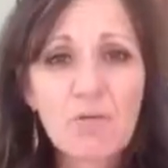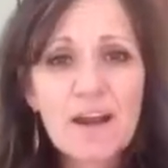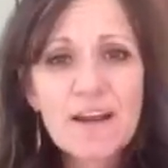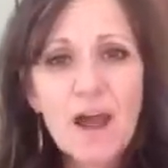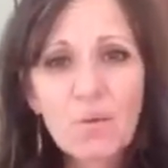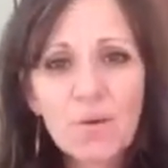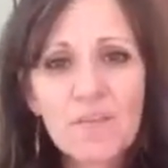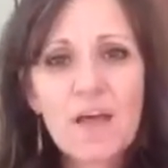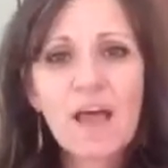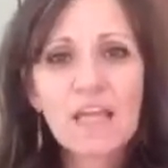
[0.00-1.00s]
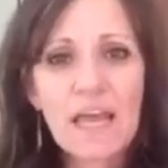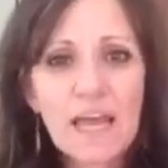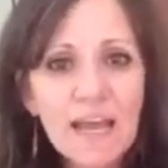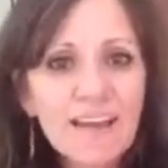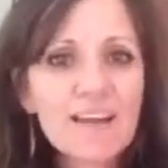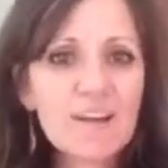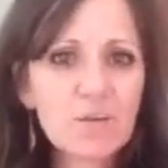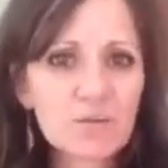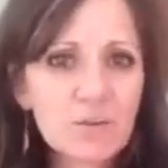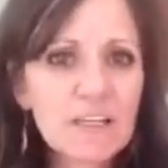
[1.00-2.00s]
Right now we're in that
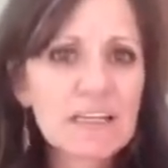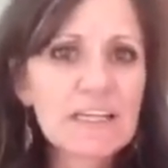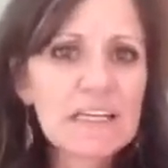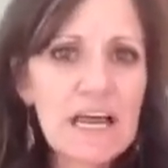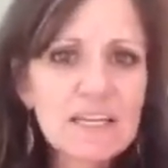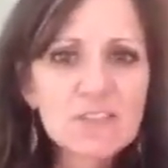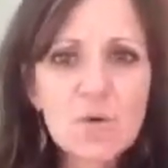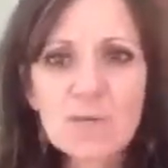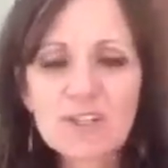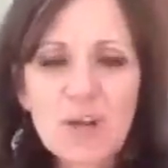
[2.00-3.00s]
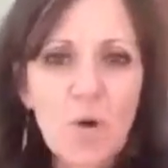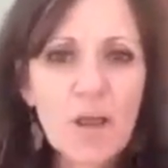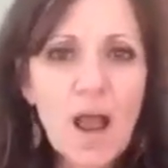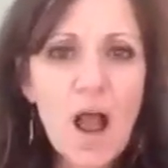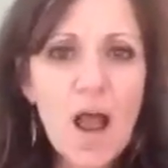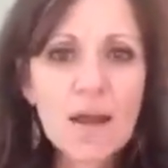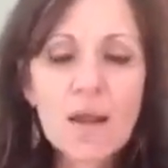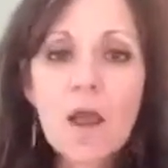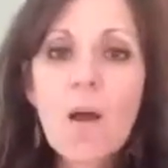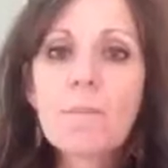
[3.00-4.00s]
really not so much going on.
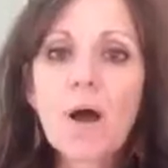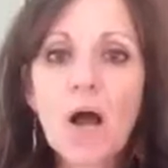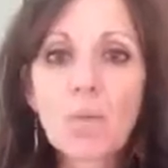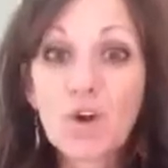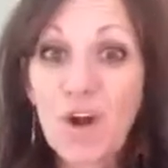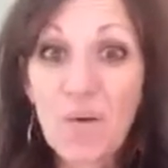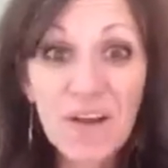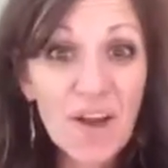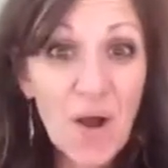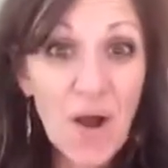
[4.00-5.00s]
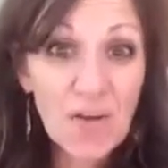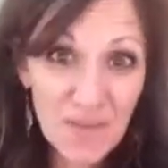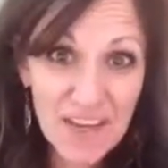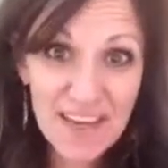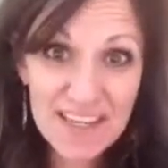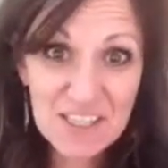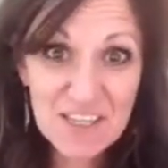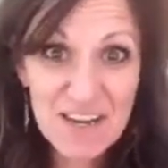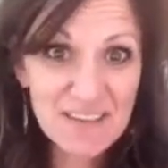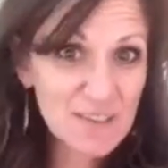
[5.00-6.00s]
But we're going on
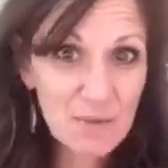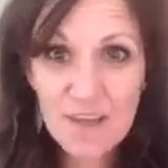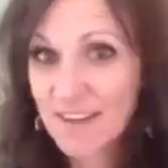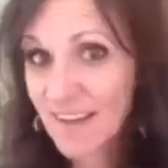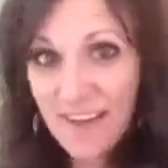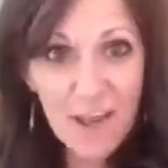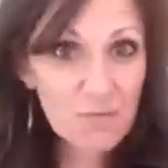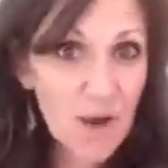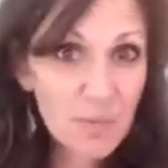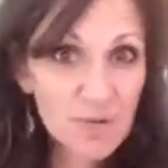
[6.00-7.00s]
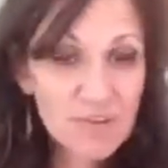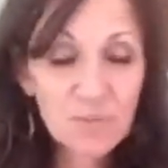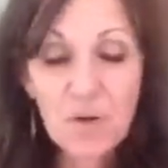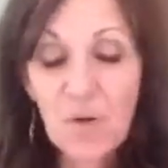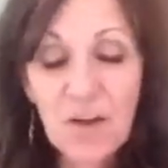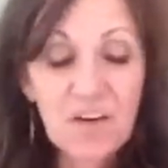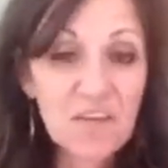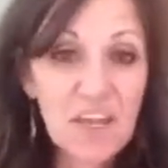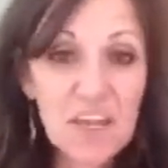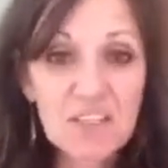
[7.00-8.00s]
vacation next week. Again, Rebels, we're going on
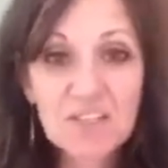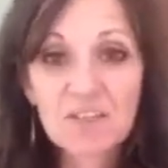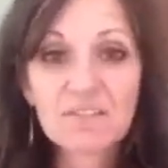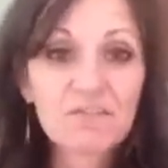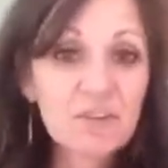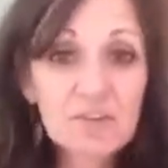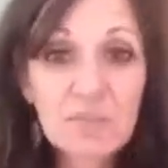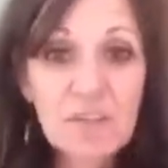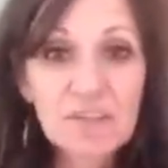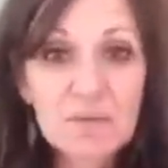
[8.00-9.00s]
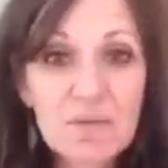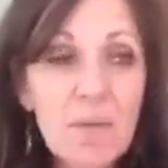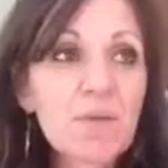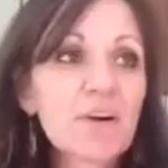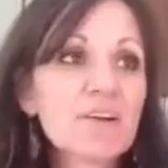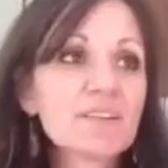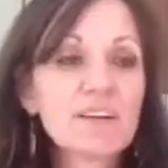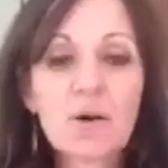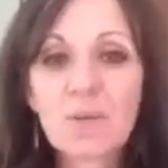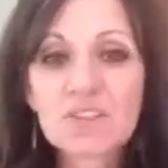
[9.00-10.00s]
vacation first week in September,
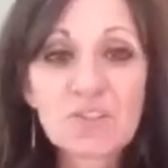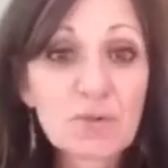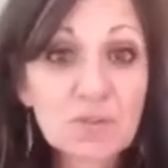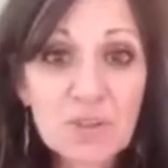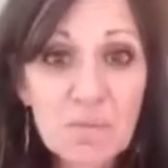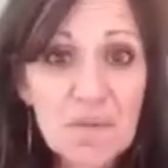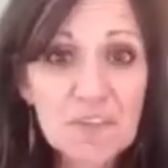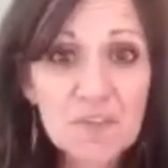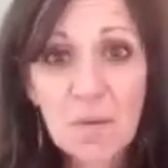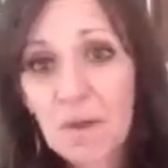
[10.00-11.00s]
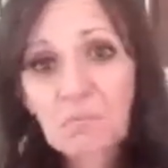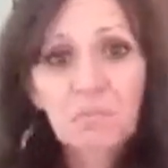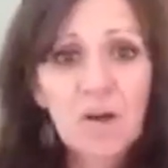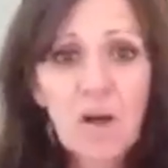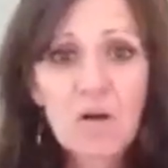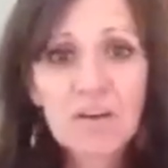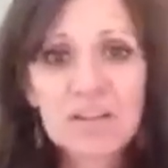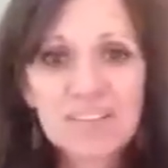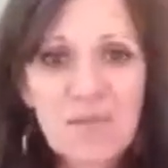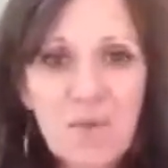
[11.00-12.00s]
you know, when school should be in swing. We're going to
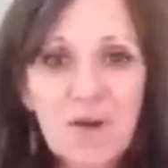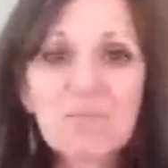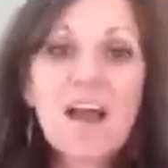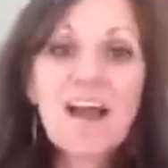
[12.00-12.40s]
Disney World.